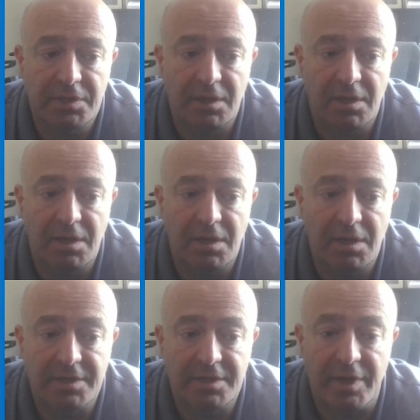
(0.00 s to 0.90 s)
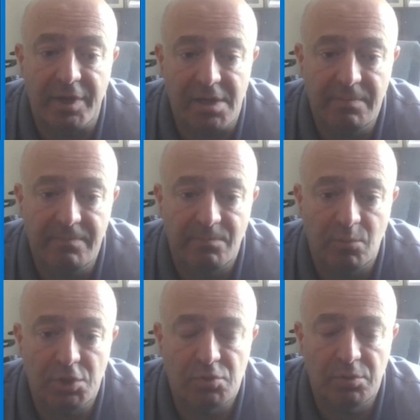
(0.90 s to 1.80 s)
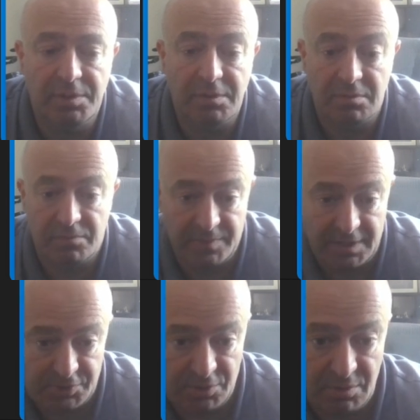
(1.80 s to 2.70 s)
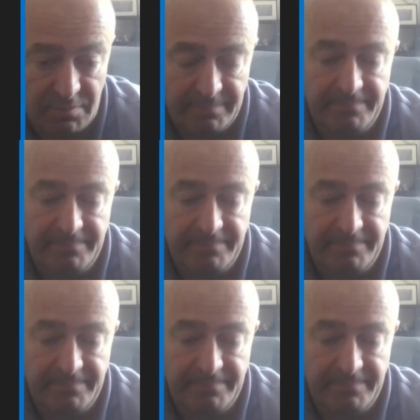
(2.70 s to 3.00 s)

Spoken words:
an array, which would be faster.